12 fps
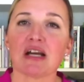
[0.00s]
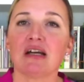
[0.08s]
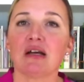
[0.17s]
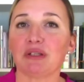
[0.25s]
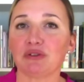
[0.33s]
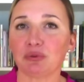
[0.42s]

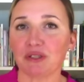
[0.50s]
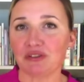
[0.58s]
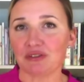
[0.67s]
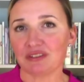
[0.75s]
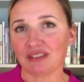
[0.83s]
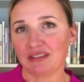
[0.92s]
between your
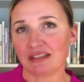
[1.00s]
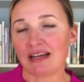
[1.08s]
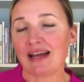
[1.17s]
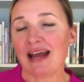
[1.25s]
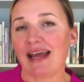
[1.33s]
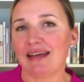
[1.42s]
dinner
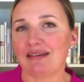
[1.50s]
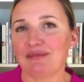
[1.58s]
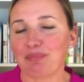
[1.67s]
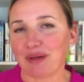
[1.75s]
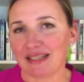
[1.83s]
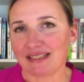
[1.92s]

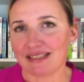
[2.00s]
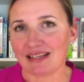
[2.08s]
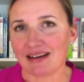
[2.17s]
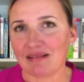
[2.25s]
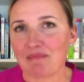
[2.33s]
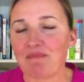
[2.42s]
and
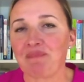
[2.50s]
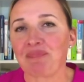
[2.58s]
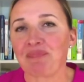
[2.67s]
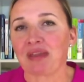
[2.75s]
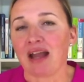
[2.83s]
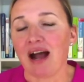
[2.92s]
bedtime.
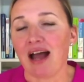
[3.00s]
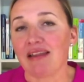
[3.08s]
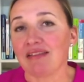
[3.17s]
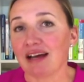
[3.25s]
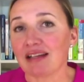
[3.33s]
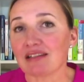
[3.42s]

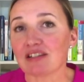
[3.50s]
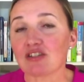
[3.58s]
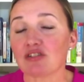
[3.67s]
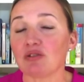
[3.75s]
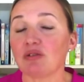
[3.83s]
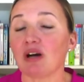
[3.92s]
And that's
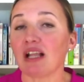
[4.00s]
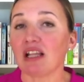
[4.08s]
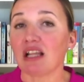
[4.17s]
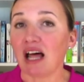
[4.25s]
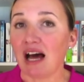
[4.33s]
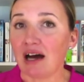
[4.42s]
to
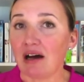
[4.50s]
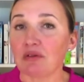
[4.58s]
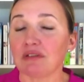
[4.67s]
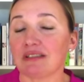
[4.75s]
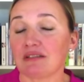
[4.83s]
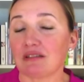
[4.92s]
allow
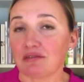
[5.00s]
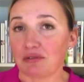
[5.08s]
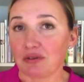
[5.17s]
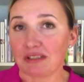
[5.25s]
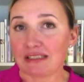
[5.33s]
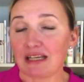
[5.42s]

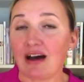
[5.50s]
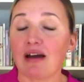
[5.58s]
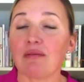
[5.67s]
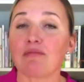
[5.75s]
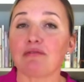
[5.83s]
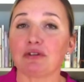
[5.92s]
for the
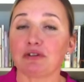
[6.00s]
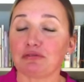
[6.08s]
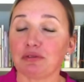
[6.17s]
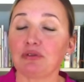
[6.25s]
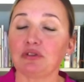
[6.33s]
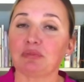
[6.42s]
time for your
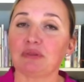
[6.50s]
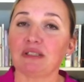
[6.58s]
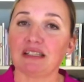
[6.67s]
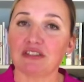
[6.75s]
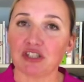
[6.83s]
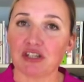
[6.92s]
food to be
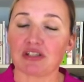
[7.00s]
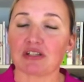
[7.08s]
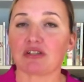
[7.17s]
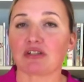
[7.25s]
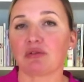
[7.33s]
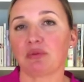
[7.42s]
digested.
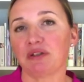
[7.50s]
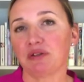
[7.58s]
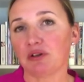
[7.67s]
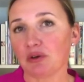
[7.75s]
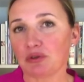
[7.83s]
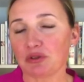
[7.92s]
So when you
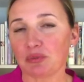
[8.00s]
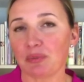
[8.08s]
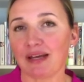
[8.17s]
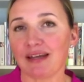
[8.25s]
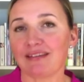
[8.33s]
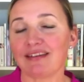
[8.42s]
go to
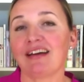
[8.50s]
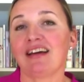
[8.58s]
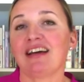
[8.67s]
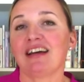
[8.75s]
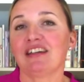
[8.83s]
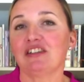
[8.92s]
bed,
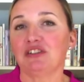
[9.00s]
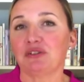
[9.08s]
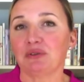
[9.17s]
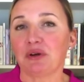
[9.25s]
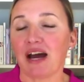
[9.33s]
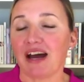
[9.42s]

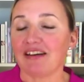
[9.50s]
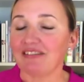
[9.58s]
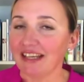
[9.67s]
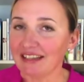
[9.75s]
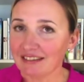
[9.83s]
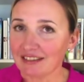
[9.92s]
you have
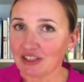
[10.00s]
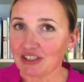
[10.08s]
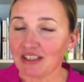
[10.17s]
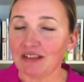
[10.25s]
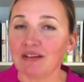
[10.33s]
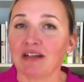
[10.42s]

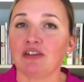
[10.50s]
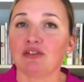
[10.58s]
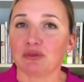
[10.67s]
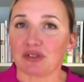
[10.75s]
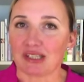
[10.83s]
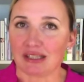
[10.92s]
energy to
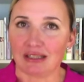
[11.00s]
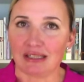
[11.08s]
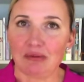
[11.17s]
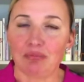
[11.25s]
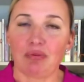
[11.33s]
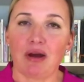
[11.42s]

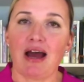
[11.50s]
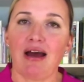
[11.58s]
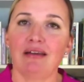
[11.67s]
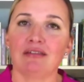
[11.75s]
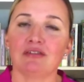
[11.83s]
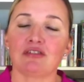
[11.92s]
sleep
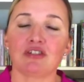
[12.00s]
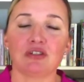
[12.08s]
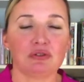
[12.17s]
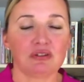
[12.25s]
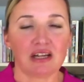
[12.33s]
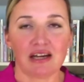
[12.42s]
and you
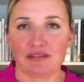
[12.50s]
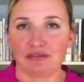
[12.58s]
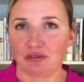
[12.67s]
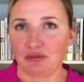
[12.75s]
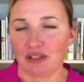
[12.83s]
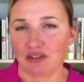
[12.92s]
don't have
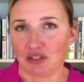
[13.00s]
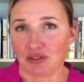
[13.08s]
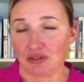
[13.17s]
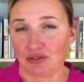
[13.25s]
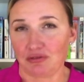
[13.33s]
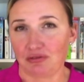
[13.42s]
to
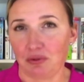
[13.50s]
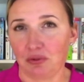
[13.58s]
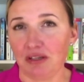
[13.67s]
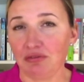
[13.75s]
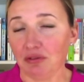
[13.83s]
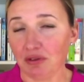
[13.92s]
digest your food.
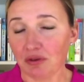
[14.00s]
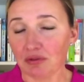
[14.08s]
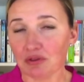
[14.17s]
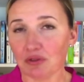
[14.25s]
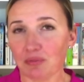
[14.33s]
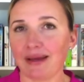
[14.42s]
If you go
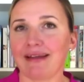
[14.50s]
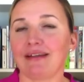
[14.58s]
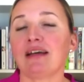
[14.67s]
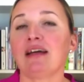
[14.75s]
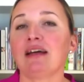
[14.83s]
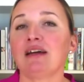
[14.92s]
to bed
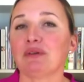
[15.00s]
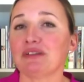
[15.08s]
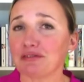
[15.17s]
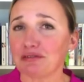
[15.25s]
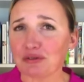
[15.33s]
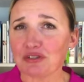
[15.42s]
with a
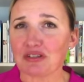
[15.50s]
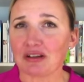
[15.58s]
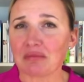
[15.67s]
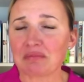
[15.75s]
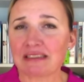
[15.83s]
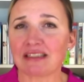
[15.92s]
full
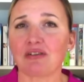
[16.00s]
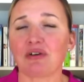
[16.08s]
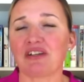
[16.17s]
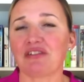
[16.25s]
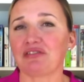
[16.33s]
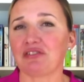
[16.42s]
stomach, or
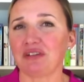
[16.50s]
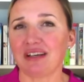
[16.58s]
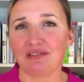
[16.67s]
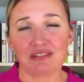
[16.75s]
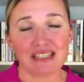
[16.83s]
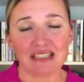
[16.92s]
if
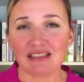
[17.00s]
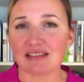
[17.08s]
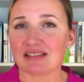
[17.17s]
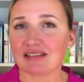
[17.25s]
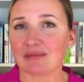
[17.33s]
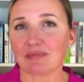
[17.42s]
you've eaten
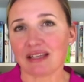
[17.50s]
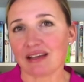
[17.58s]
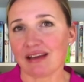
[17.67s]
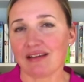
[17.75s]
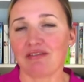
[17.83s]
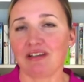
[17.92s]
something
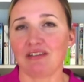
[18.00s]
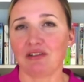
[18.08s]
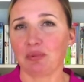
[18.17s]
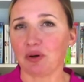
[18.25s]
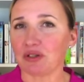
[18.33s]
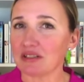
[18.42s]
heavy and your
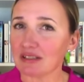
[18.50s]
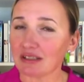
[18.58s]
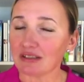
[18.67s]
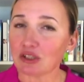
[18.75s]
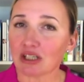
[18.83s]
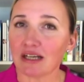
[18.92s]
body's still
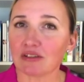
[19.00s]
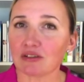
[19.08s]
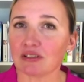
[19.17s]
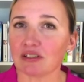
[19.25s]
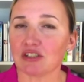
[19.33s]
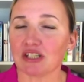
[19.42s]
trying to
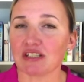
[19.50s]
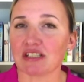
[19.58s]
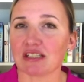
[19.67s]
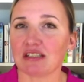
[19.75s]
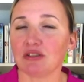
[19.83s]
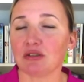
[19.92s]
digest
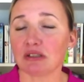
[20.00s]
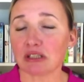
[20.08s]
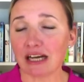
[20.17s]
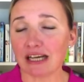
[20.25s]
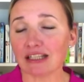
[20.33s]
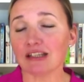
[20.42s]
it, you're
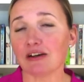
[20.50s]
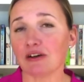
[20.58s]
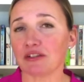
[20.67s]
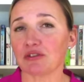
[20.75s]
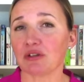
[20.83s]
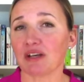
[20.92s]
likely
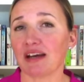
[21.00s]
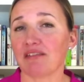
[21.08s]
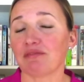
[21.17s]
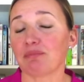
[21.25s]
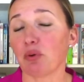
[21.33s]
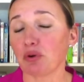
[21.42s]
going to have
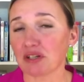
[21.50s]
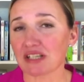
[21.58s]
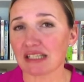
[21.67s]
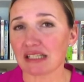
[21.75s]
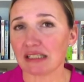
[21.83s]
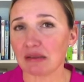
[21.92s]
poor
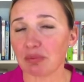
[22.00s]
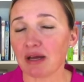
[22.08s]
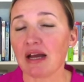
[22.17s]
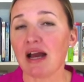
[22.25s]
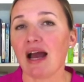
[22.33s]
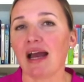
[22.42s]
sleep
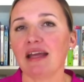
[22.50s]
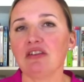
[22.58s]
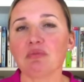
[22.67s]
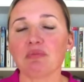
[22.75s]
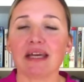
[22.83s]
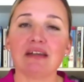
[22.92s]
and you
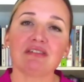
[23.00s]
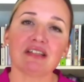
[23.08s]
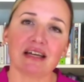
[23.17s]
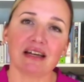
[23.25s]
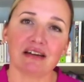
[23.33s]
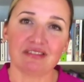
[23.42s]
may even
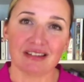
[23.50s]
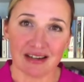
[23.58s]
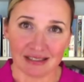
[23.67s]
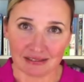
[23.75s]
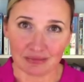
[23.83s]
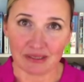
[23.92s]
have
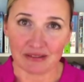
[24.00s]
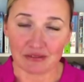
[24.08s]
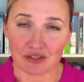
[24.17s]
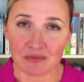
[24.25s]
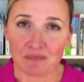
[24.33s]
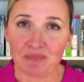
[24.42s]

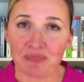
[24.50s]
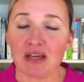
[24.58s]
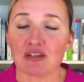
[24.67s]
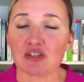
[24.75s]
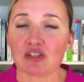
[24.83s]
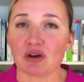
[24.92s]
nightmares.
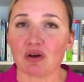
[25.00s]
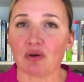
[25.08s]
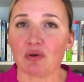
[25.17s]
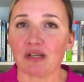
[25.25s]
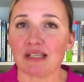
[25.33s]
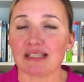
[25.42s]
So
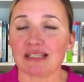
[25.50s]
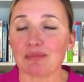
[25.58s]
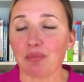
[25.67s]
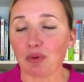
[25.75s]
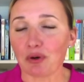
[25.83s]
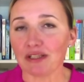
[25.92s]
it's
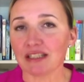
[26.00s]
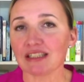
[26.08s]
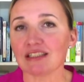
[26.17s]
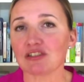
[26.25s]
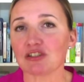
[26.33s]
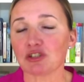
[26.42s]

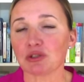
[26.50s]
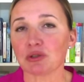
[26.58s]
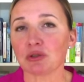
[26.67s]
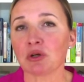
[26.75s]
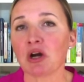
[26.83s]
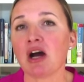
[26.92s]
important
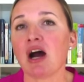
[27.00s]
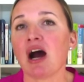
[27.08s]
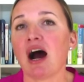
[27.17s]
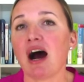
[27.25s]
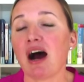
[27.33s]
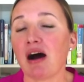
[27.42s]
to
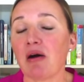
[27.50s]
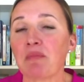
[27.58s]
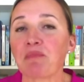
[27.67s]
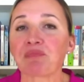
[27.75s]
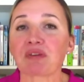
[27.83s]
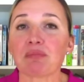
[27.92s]

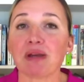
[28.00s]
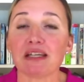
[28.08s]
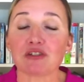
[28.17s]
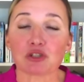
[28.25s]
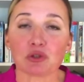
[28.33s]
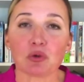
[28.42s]
make
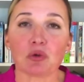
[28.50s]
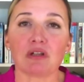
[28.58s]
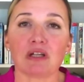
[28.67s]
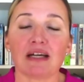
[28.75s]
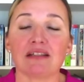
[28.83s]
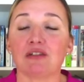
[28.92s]
sure
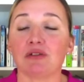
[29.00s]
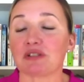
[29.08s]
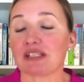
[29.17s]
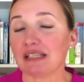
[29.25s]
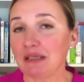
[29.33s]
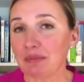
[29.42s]
that your
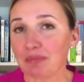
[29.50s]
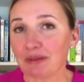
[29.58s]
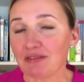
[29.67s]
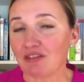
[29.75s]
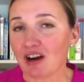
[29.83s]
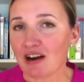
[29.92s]
sleep
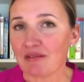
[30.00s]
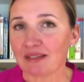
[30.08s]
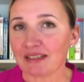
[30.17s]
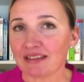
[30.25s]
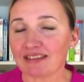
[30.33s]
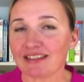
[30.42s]

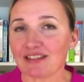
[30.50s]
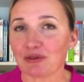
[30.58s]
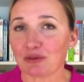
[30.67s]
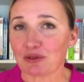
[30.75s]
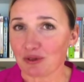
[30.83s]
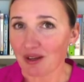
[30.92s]
environment is
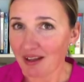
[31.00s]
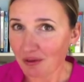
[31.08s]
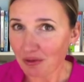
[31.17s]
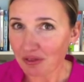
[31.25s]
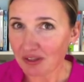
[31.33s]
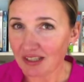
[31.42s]
also
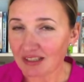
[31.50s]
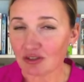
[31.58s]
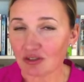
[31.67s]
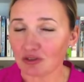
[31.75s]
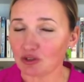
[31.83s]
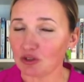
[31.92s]
healthy. It's
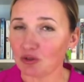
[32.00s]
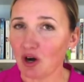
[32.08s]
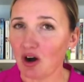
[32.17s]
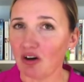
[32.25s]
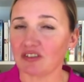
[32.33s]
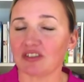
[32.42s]
not too
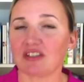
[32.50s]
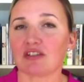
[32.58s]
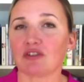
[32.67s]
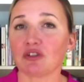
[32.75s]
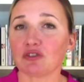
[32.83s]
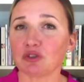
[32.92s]
hot, it's
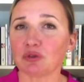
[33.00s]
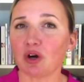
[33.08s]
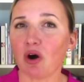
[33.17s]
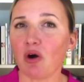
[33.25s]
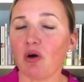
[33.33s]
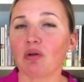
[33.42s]
not too
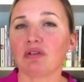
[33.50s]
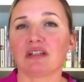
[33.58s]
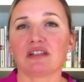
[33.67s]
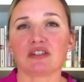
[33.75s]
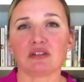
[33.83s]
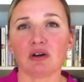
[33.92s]
cold,
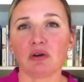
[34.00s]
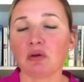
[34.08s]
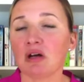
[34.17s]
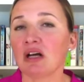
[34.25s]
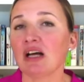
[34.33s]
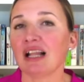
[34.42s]
there's no
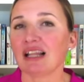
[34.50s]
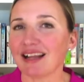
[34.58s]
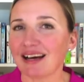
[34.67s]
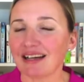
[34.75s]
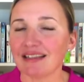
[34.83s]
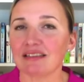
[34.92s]

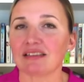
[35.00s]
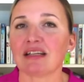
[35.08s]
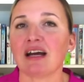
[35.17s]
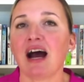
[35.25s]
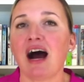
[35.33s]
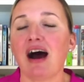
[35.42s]
light
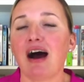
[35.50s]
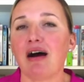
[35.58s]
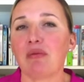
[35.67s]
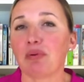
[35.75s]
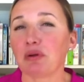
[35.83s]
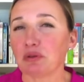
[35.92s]

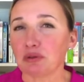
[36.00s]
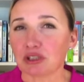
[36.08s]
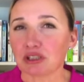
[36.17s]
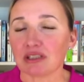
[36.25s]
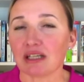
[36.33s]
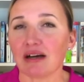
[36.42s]

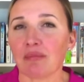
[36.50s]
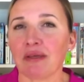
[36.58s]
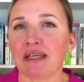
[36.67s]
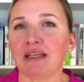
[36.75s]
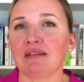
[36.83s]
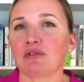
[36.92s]
pollution coming
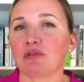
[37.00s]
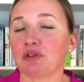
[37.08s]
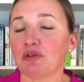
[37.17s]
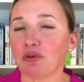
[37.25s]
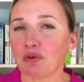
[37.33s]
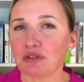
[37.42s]
in or
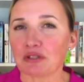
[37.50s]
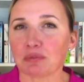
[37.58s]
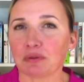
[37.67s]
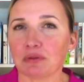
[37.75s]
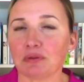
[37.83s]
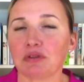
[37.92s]
noise
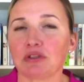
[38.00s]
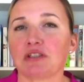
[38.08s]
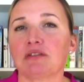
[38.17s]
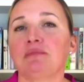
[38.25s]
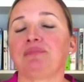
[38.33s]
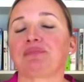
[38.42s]
pollution.